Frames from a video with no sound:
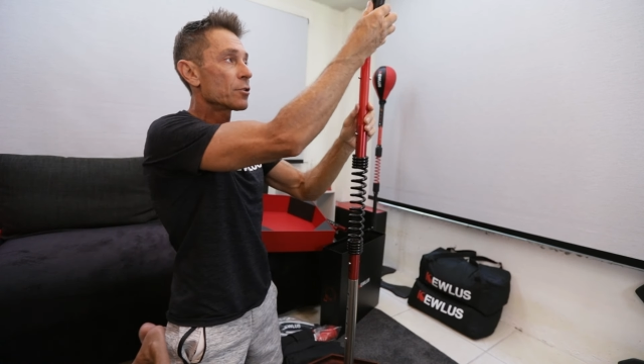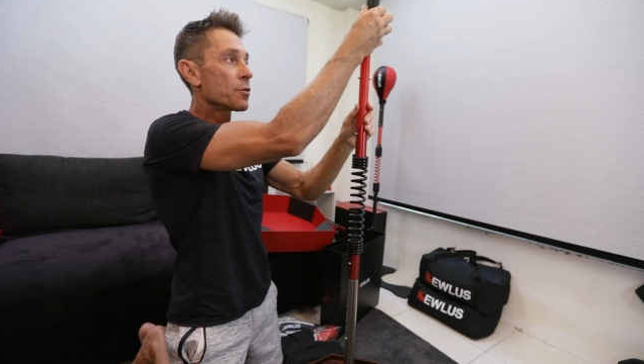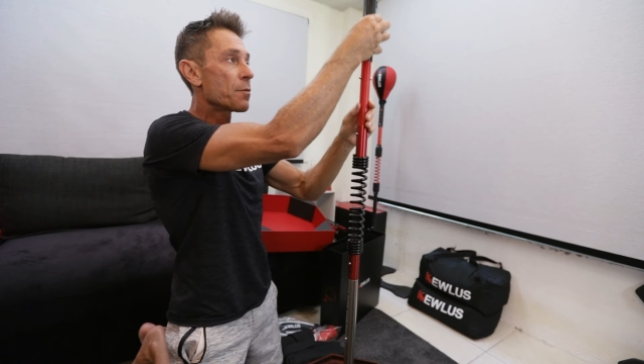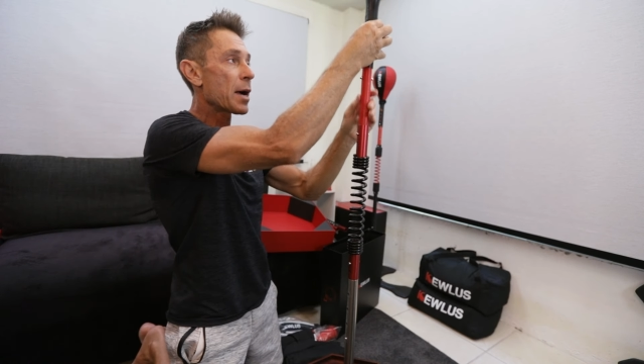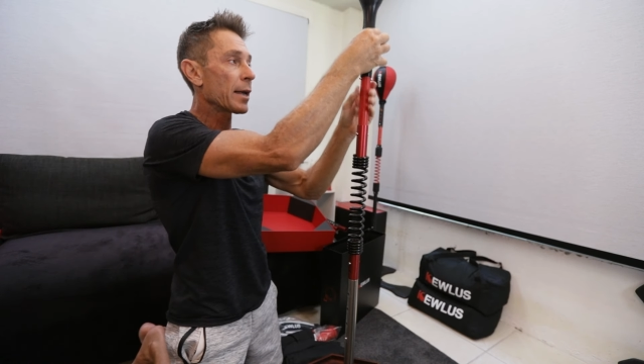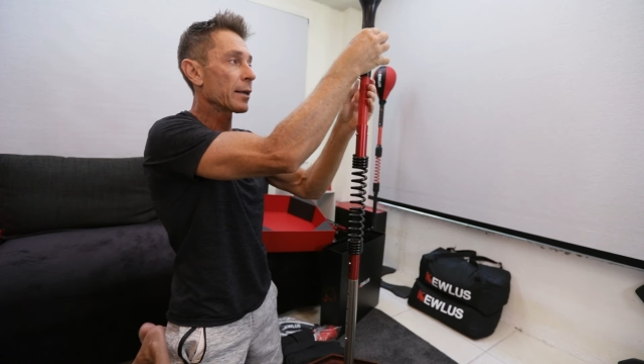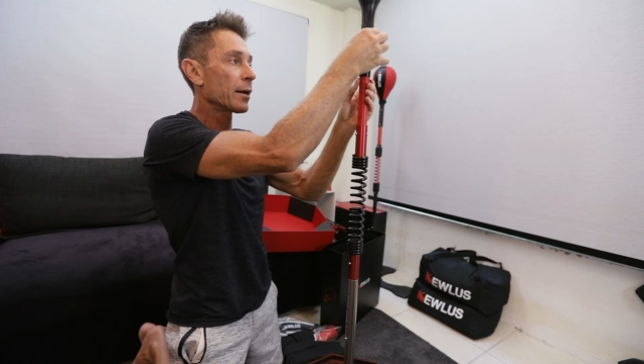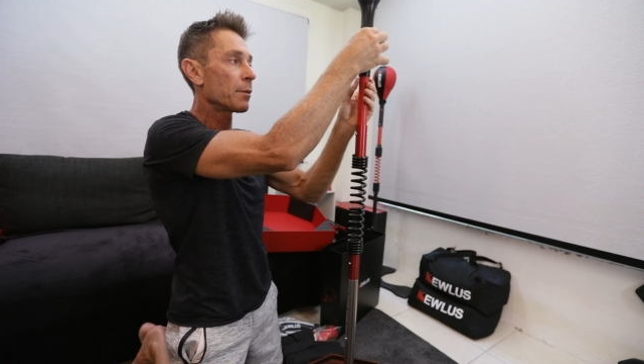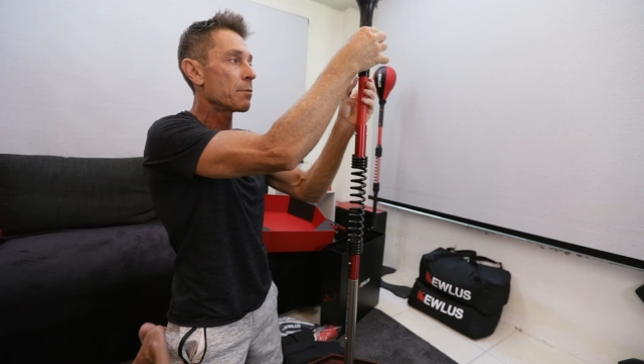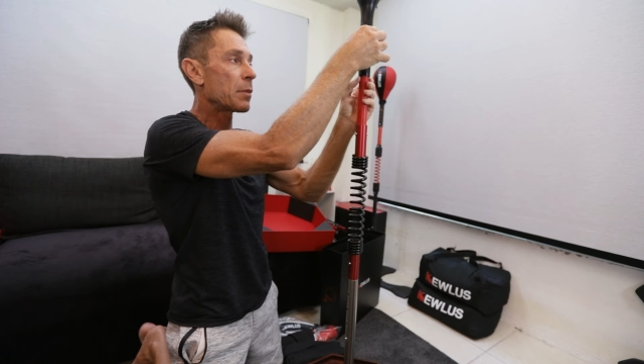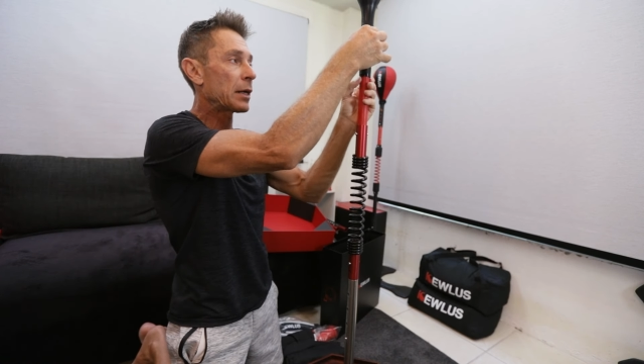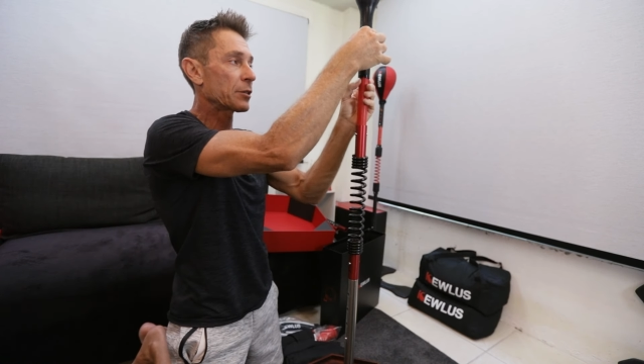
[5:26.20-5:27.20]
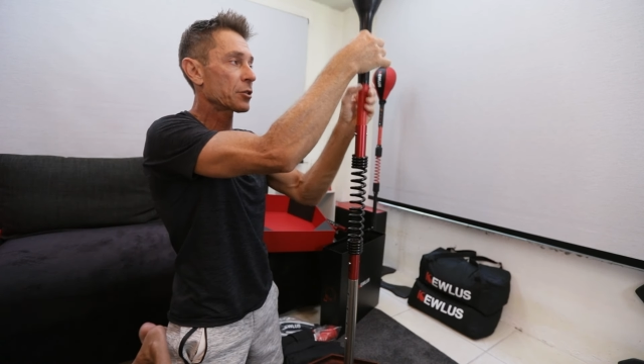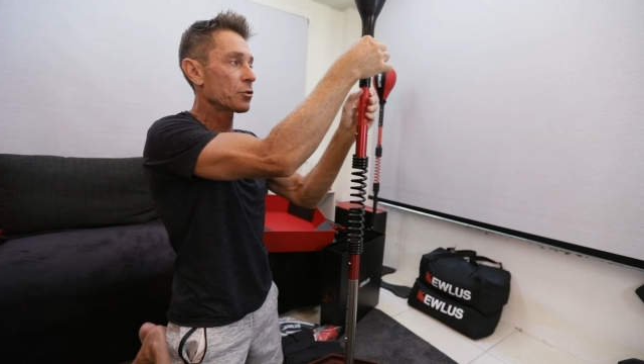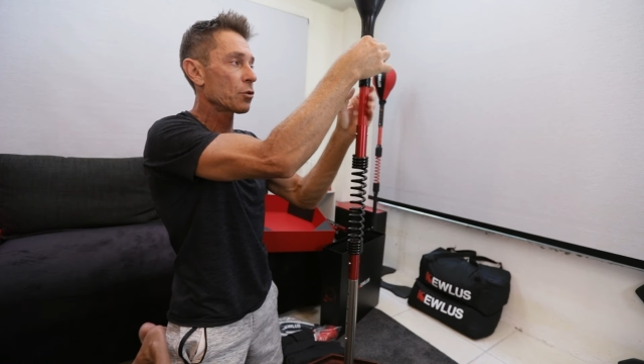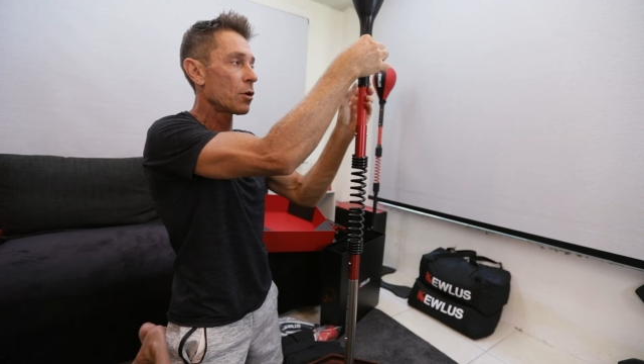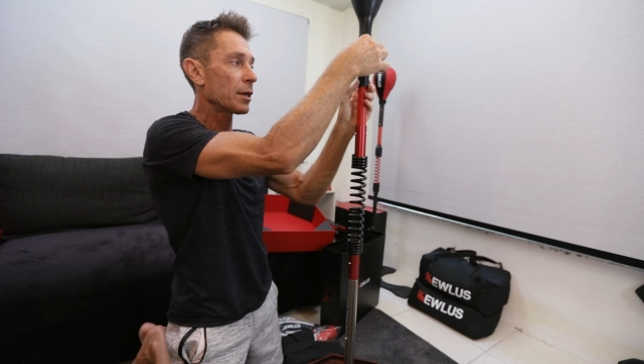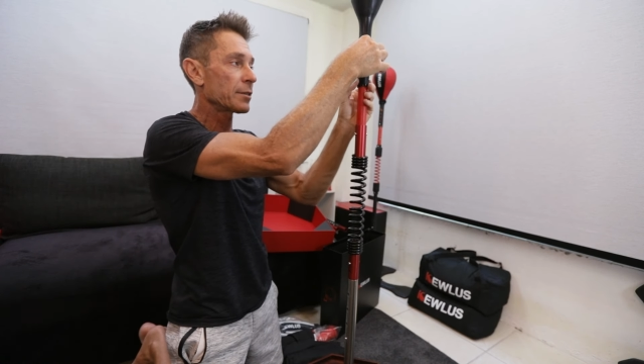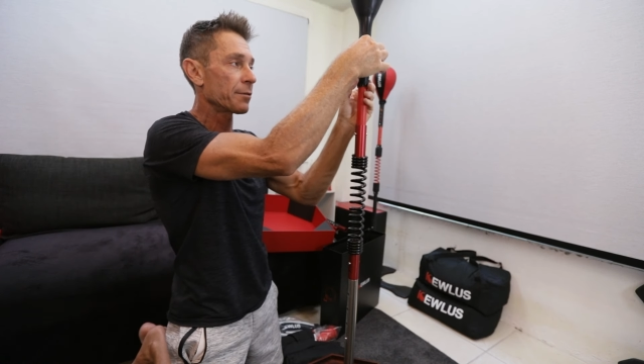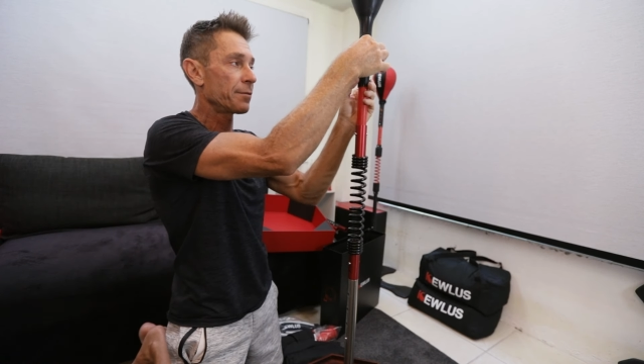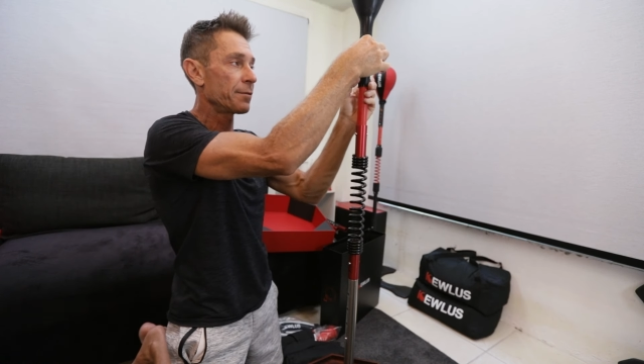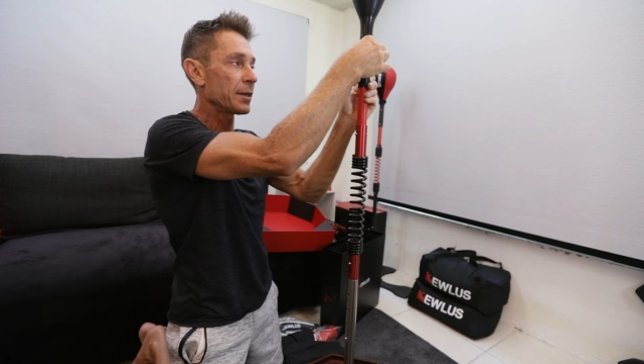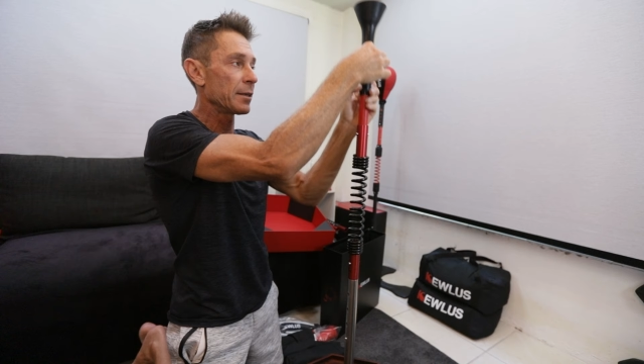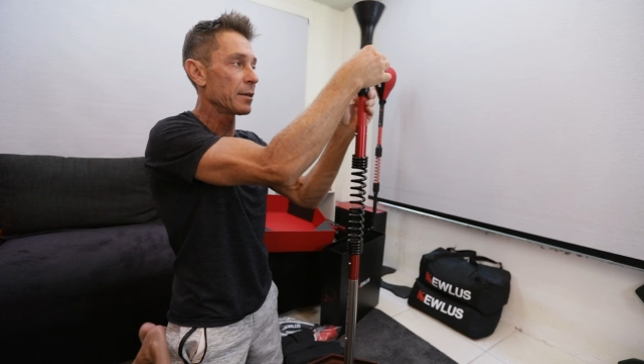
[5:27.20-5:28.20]
to make a much tighter
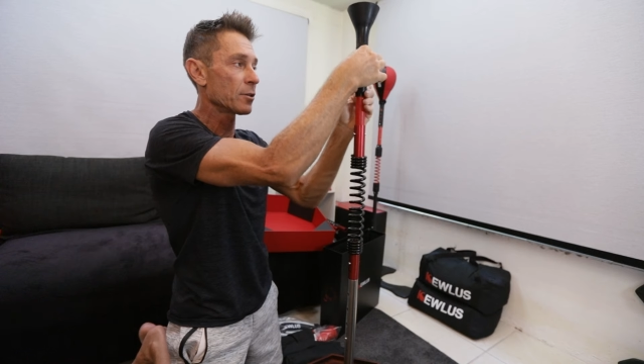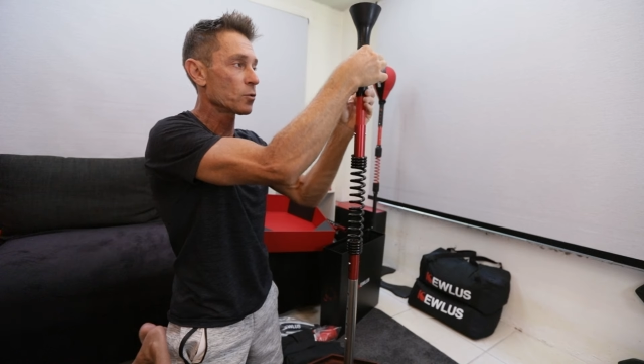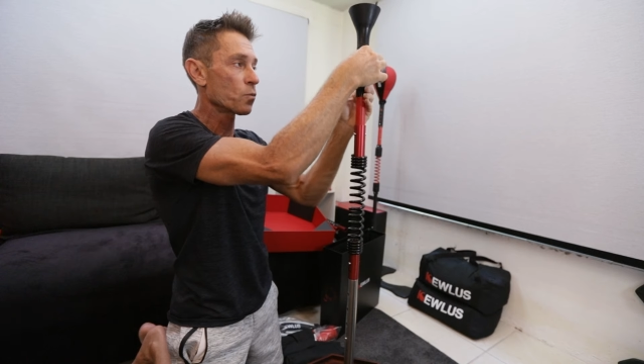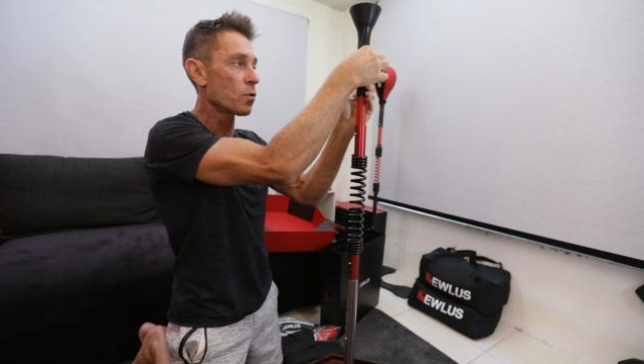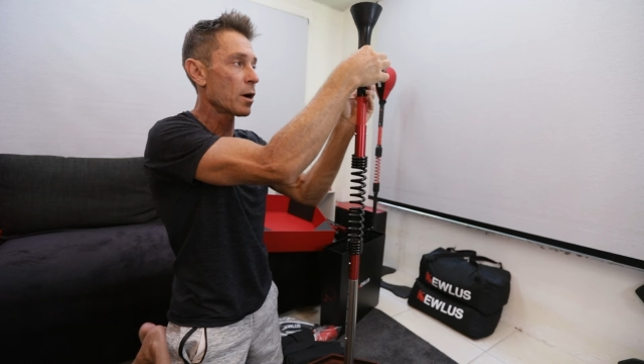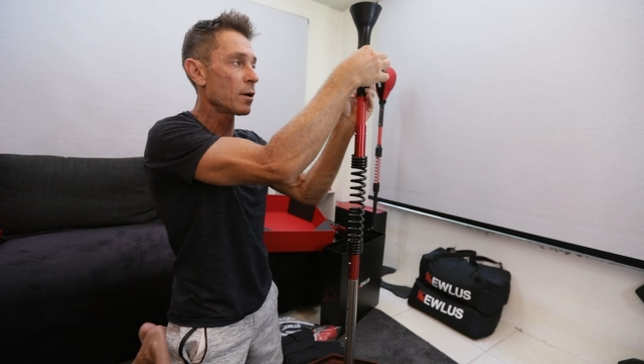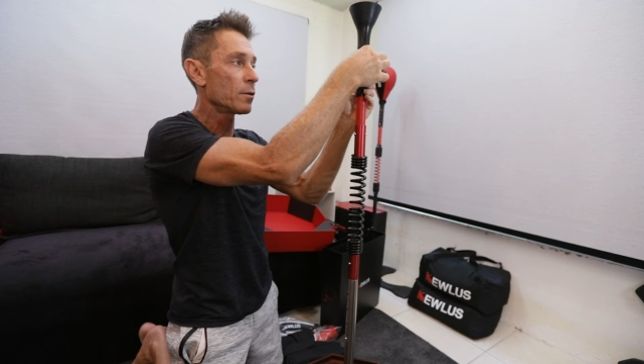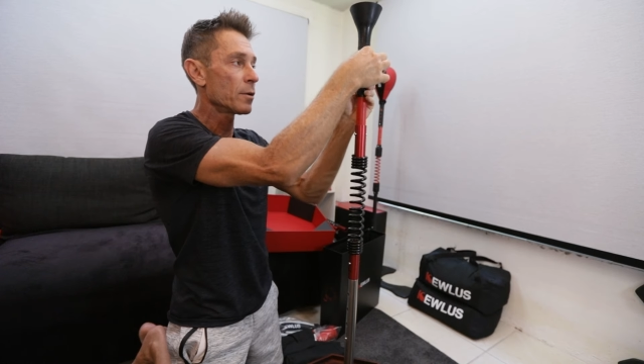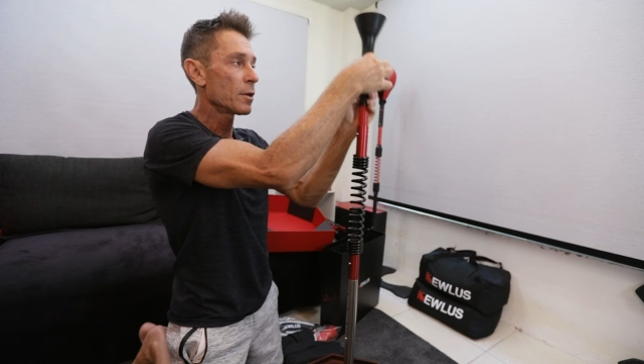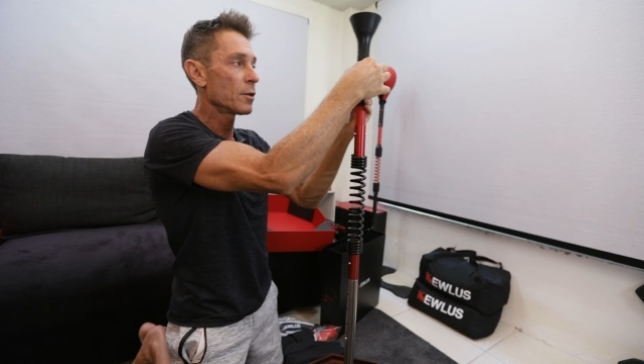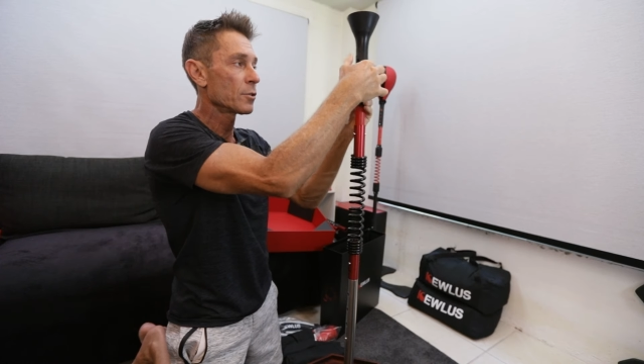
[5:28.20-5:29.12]
fit as well.